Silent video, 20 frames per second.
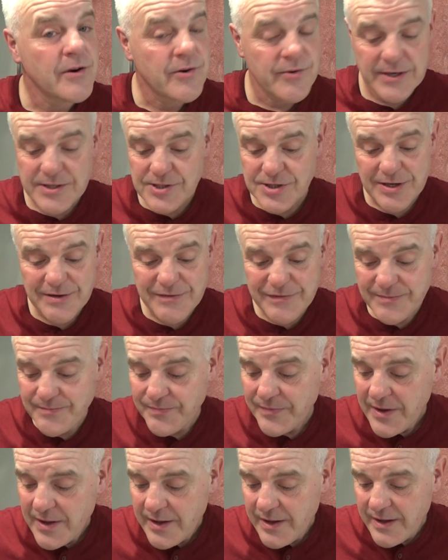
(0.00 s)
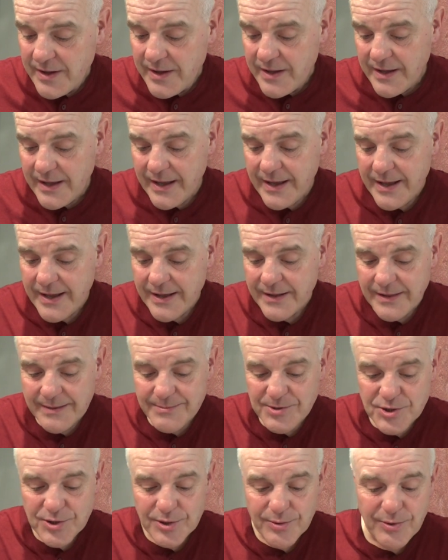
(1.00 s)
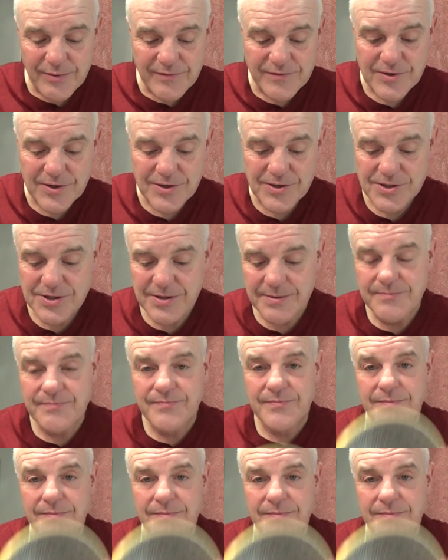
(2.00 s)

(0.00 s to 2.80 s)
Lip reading: Great stuff. Let me show you what I've used.